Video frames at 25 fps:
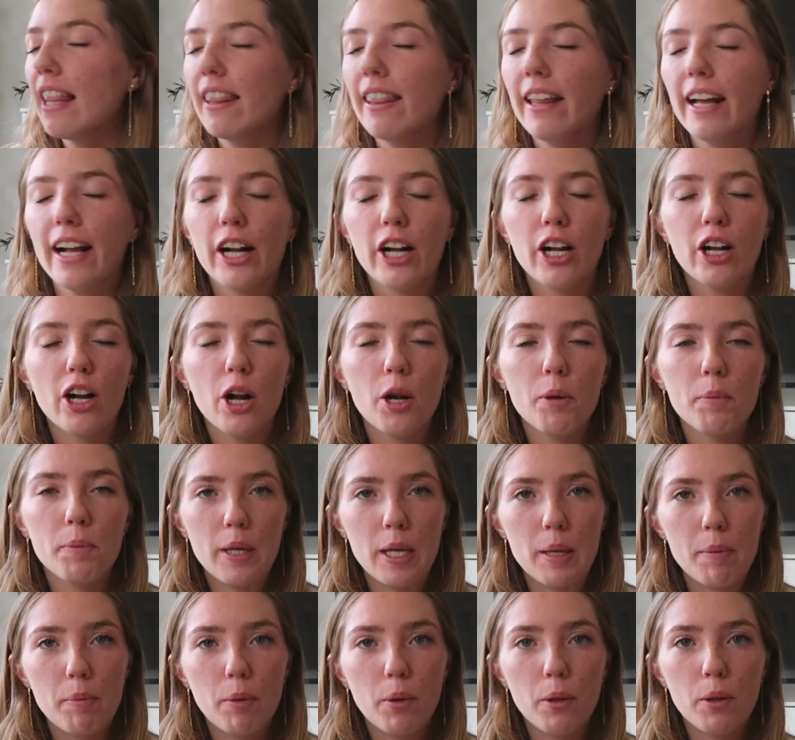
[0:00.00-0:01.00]
There are
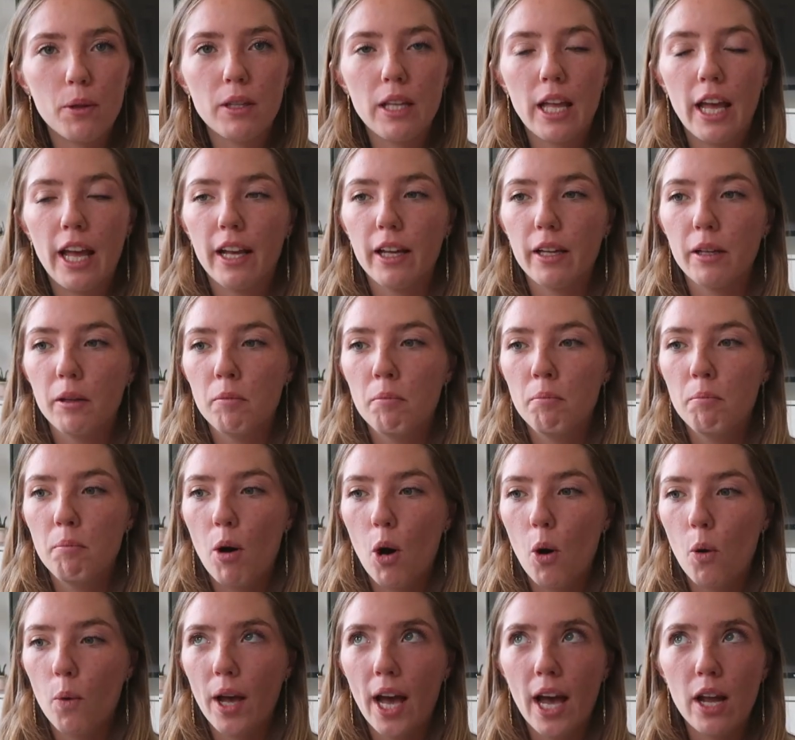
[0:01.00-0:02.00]
people like
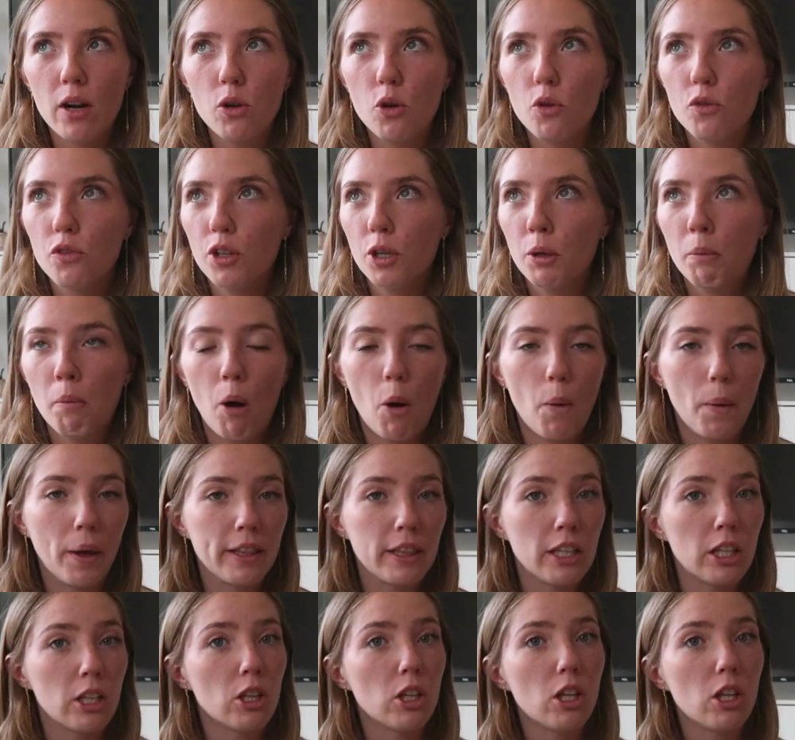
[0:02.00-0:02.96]
mowing, I don't know if they're mowing the